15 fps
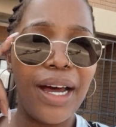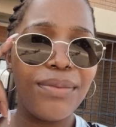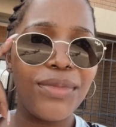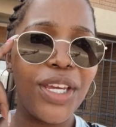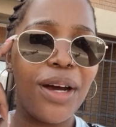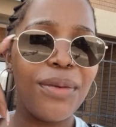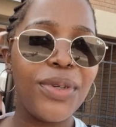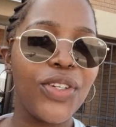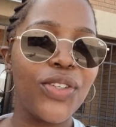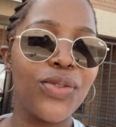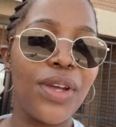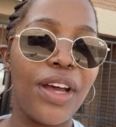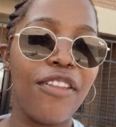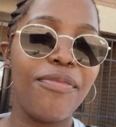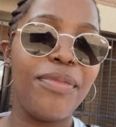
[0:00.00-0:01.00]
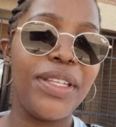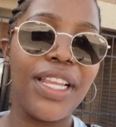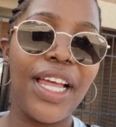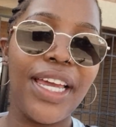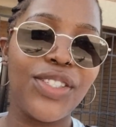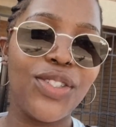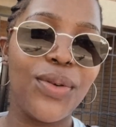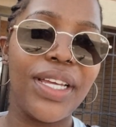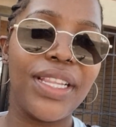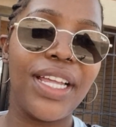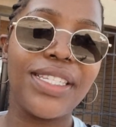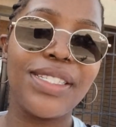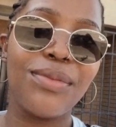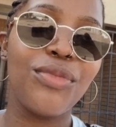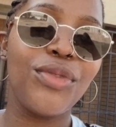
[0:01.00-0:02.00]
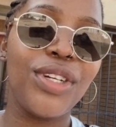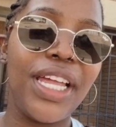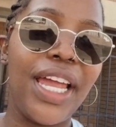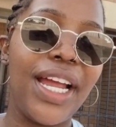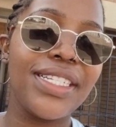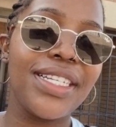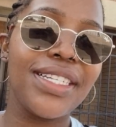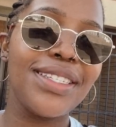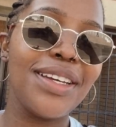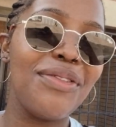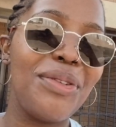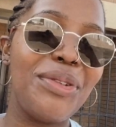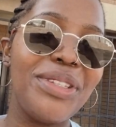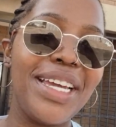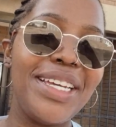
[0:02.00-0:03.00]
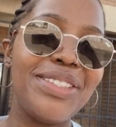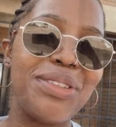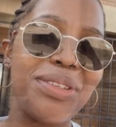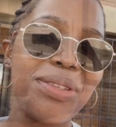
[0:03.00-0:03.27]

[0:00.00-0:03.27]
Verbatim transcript: Yeah, because I've been like doing like some really hectic stuff all day, so